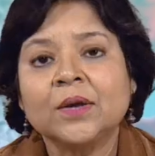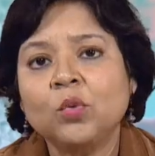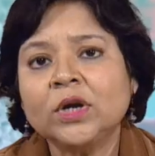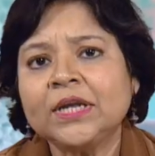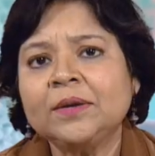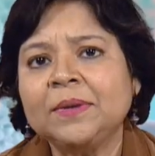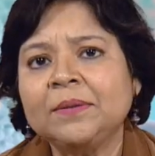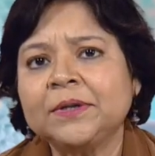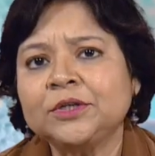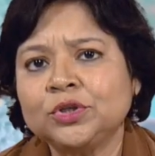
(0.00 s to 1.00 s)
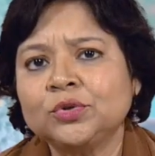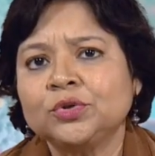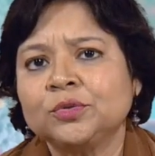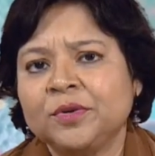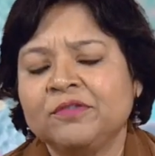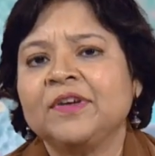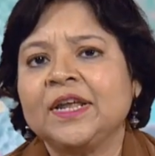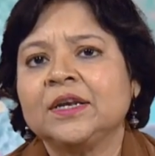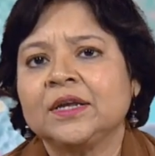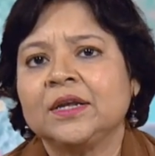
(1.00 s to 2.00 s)
What can people do to
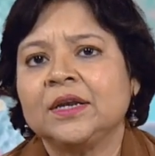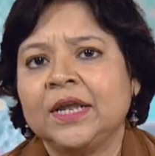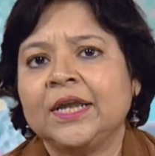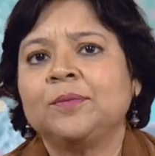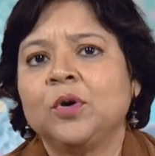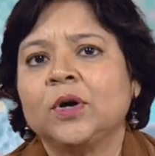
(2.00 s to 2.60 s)
prevent lead